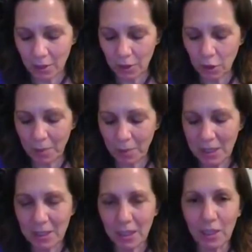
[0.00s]
You may
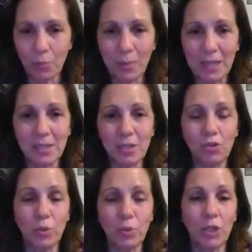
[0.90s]
see the
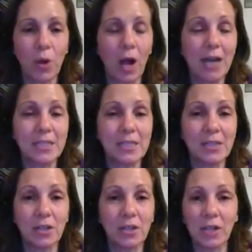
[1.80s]
message with your eyes in
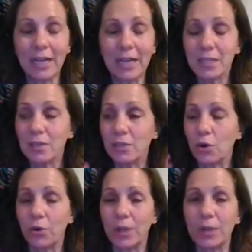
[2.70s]
the glass
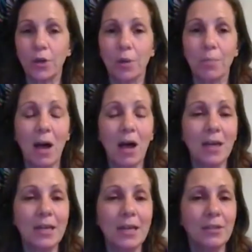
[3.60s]
or in your
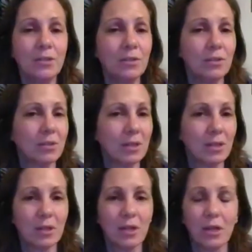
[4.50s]
mind,
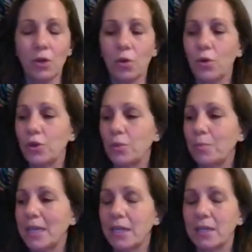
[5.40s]
or you may
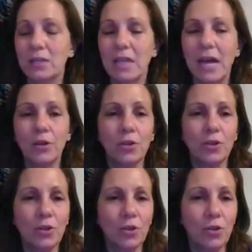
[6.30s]
get a
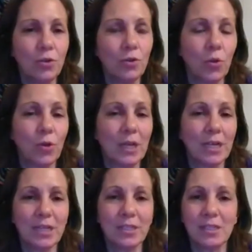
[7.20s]
download or an
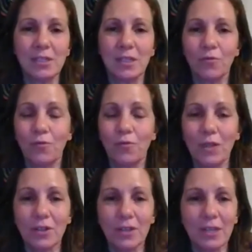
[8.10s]
instant
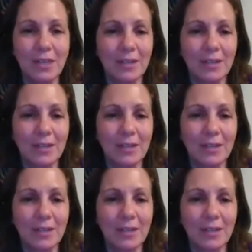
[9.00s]
feeling.